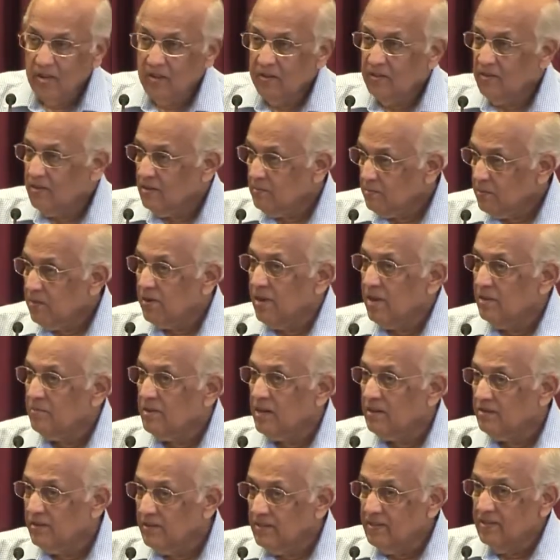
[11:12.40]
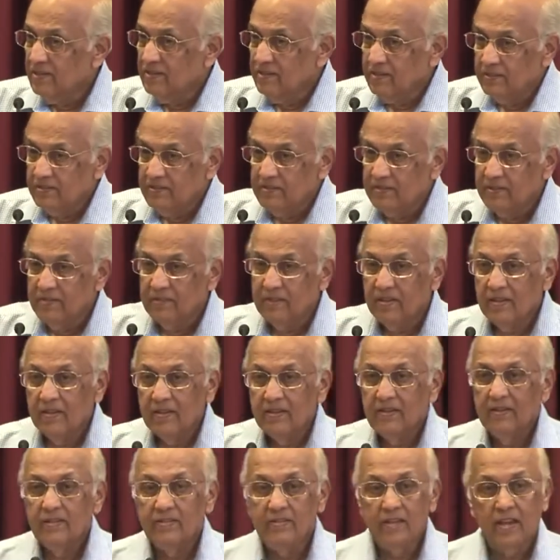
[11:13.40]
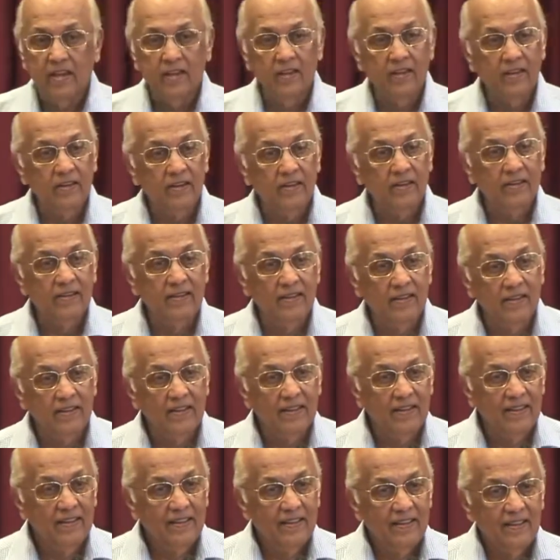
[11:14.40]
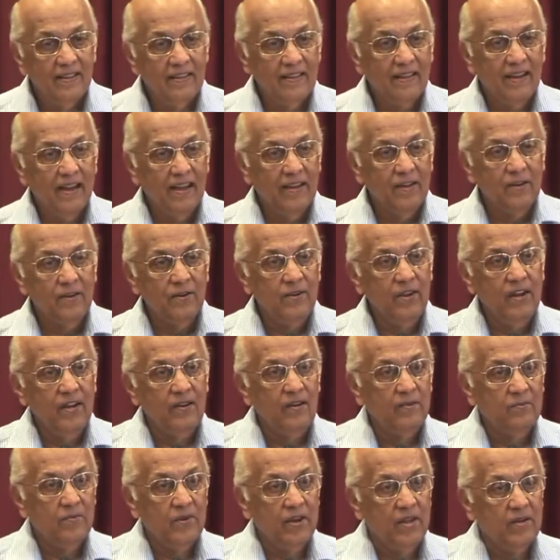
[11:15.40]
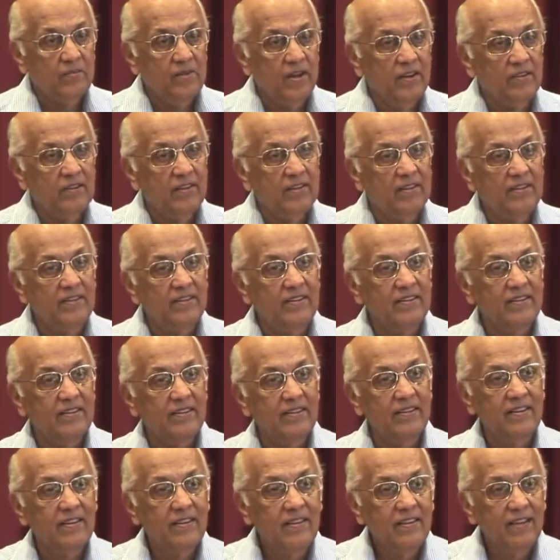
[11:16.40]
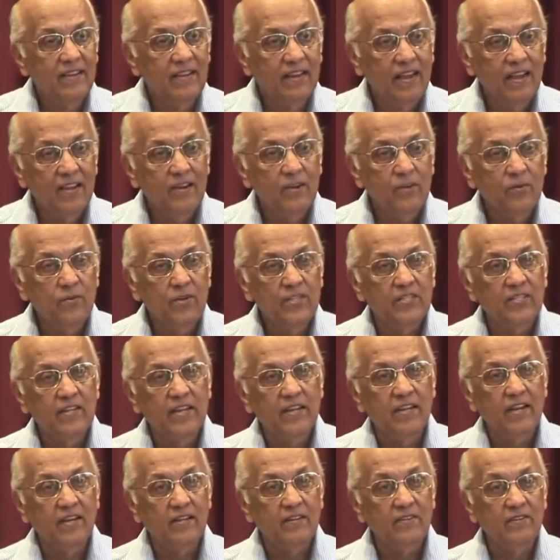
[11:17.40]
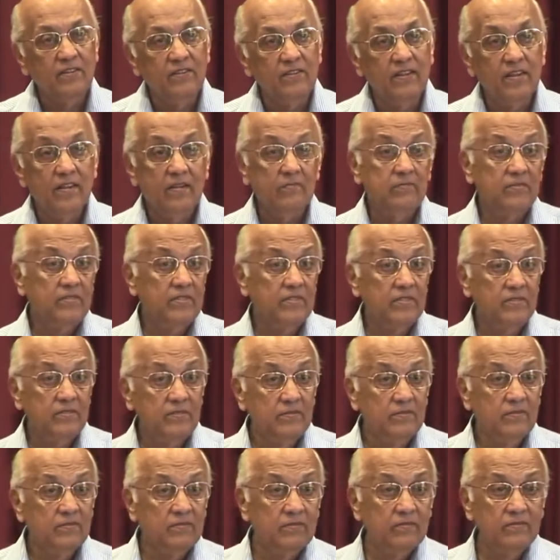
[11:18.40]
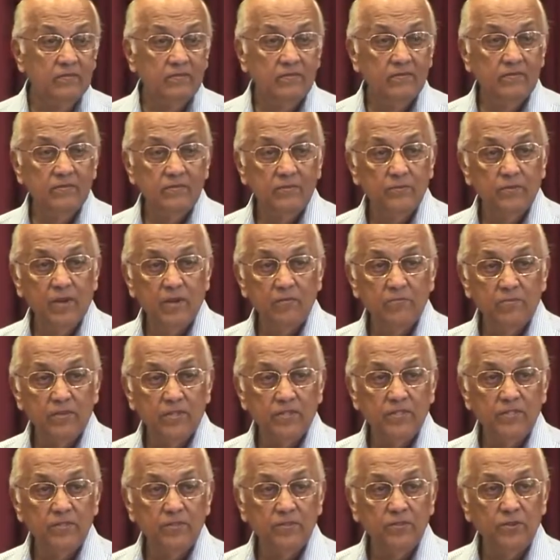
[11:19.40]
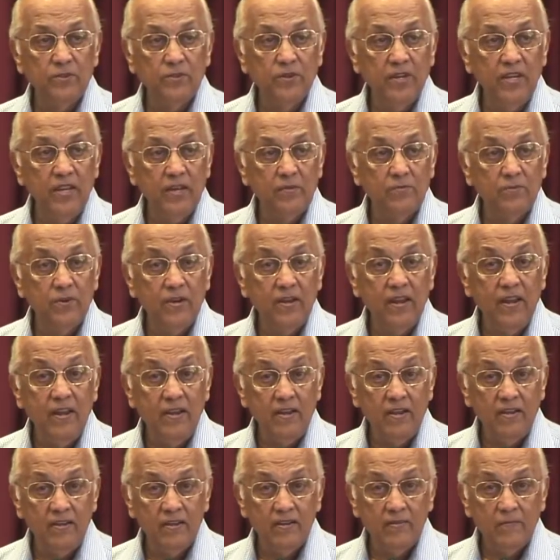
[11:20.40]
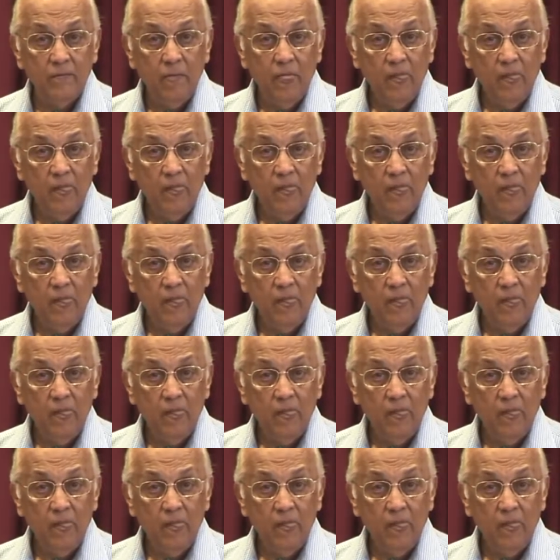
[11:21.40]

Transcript: You can pray about it and decide. I don't need to pray about it. I know which side I'll go and help. This is one person who's holding up one end.